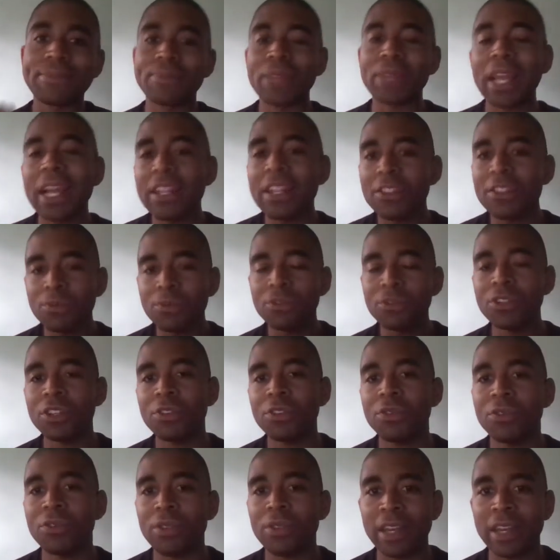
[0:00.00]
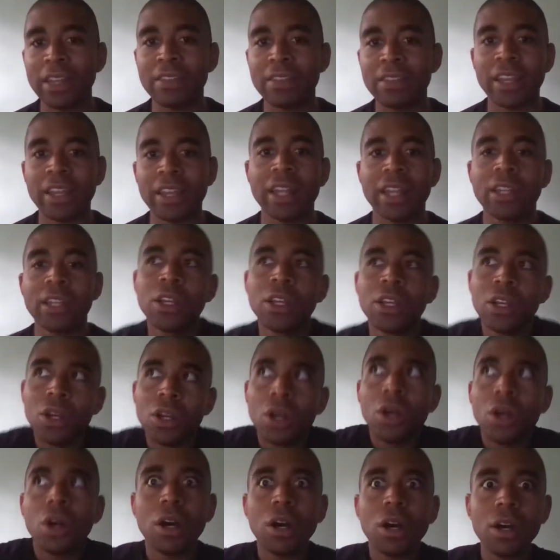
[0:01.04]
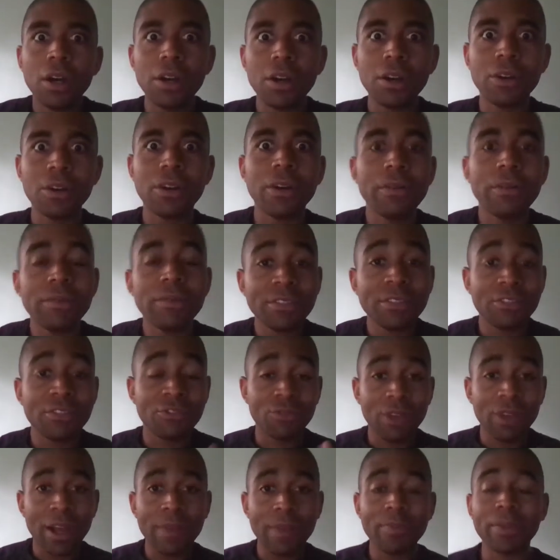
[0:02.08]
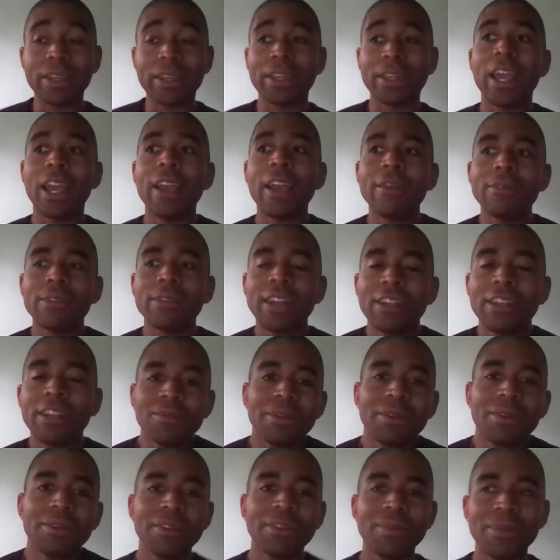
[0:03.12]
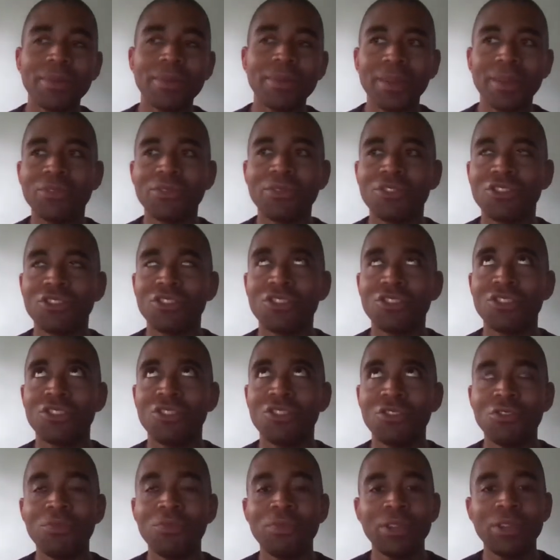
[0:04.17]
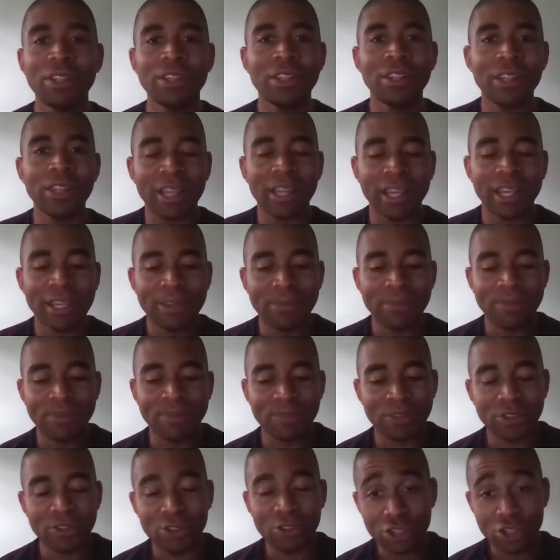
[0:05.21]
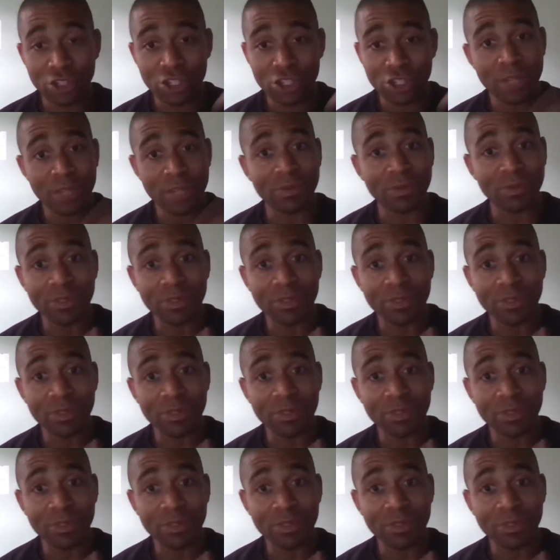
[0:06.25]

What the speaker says: That's where you realize that, oh, everything's dropping. That's where everything comes stupid, like cheap